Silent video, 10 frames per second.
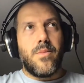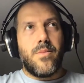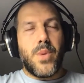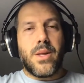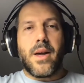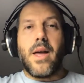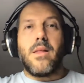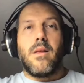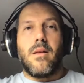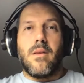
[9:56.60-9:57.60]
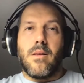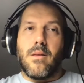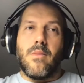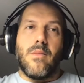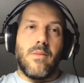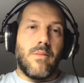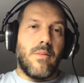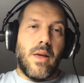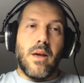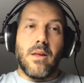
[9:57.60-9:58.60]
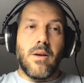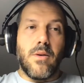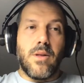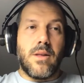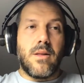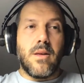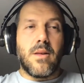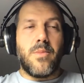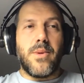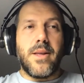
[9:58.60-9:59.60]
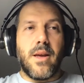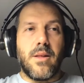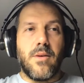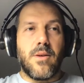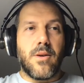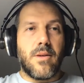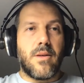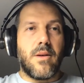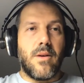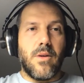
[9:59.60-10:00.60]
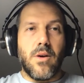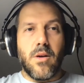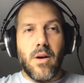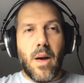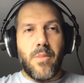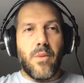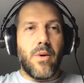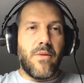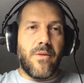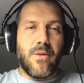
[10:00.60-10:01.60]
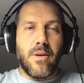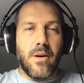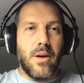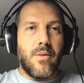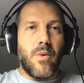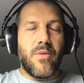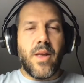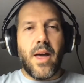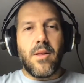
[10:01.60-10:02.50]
but again, either you discipline and you just you're happy with 10